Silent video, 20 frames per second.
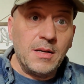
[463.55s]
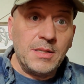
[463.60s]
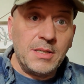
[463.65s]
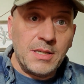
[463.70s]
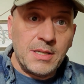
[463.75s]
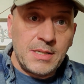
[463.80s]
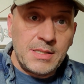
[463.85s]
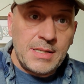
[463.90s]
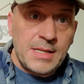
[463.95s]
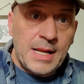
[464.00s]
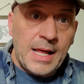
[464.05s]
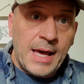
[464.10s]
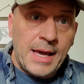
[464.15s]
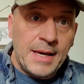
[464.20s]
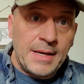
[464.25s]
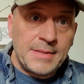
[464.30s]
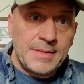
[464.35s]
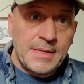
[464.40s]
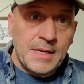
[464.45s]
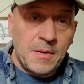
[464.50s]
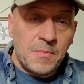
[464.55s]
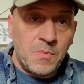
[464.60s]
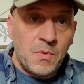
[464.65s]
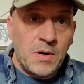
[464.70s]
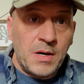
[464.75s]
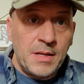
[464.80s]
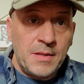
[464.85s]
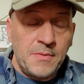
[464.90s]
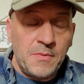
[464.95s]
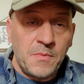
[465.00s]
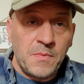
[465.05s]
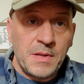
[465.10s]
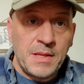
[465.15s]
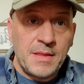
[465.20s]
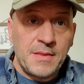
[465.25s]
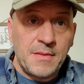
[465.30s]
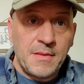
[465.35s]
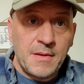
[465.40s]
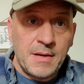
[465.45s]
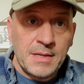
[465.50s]
Just like someone with
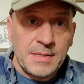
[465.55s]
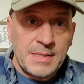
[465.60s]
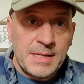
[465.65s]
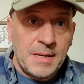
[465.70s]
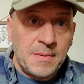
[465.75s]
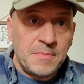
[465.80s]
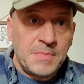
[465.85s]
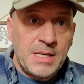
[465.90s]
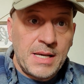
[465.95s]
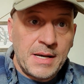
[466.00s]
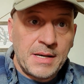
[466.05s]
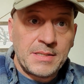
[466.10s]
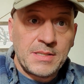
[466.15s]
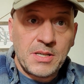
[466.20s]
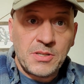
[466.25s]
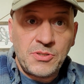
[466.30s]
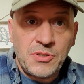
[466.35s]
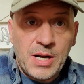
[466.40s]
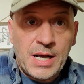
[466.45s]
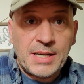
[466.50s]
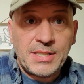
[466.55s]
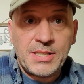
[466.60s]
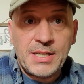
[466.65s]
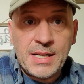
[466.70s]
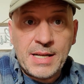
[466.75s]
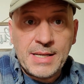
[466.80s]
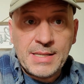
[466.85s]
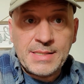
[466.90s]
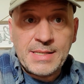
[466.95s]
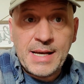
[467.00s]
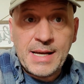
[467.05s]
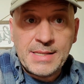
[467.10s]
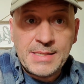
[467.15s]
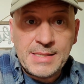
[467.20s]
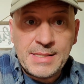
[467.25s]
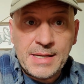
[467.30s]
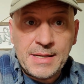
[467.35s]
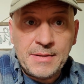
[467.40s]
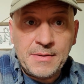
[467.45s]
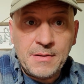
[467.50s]
the same sex attraction has that
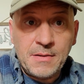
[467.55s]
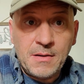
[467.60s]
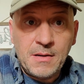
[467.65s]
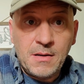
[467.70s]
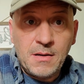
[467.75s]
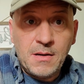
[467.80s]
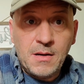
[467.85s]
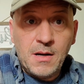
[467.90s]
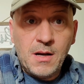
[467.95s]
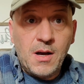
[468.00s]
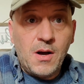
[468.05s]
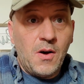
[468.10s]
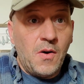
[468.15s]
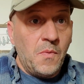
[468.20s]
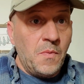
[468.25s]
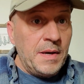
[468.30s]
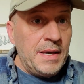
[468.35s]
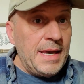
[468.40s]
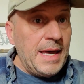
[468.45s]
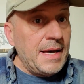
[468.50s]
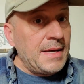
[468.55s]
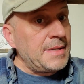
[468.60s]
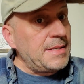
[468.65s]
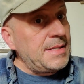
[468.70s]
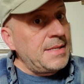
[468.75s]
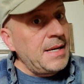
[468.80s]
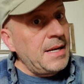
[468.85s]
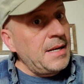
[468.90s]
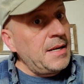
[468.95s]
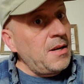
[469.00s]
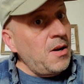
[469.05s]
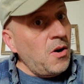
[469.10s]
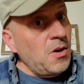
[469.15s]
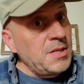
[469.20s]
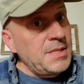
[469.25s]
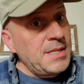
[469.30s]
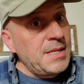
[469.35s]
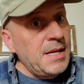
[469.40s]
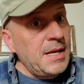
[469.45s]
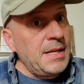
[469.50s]
sin. We can't sin in our
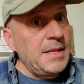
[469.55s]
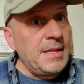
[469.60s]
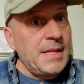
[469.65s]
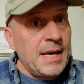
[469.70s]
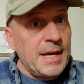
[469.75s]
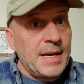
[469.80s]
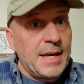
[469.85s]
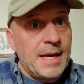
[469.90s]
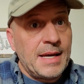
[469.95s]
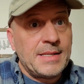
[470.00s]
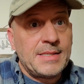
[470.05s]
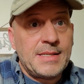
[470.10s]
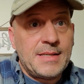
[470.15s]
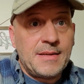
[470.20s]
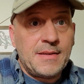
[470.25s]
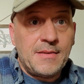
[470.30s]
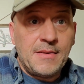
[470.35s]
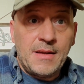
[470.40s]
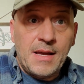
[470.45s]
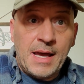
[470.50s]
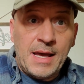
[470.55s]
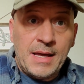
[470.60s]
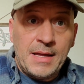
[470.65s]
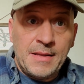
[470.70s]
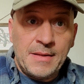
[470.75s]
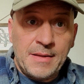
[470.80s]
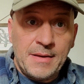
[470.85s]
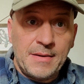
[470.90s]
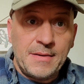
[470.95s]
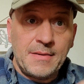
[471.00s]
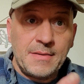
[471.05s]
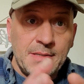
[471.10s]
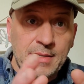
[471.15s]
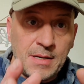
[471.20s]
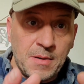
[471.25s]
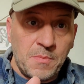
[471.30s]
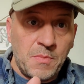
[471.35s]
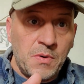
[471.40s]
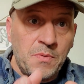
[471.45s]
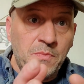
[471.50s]
sin, they can't, and
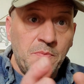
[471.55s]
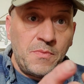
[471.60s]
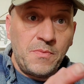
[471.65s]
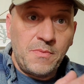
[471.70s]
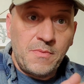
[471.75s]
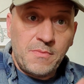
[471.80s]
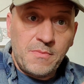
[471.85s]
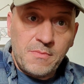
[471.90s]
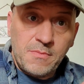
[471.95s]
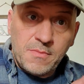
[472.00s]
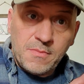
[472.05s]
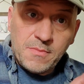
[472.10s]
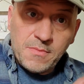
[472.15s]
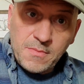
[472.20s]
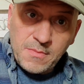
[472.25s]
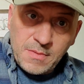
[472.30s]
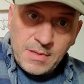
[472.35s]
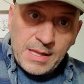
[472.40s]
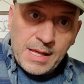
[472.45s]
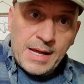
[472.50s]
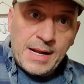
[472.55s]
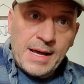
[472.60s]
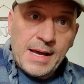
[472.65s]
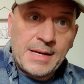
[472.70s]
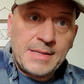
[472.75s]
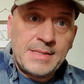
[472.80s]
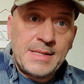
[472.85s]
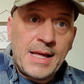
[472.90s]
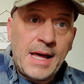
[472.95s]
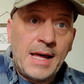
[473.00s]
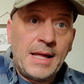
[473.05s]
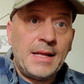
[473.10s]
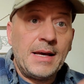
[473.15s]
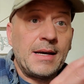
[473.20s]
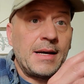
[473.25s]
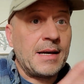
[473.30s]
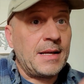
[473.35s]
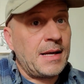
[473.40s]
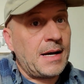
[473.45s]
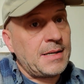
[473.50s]
someone that has that
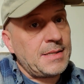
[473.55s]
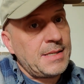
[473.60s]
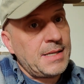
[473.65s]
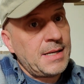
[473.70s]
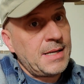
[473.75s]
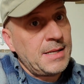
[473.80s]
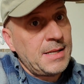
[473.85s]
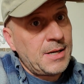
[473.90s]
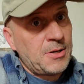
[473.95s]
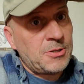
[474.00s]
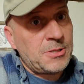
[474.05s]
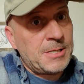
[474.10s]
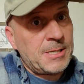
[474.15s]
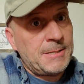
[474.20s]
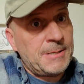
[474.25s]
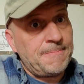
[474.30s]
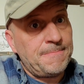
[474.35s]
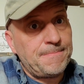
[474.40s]
cannot sin in their sin.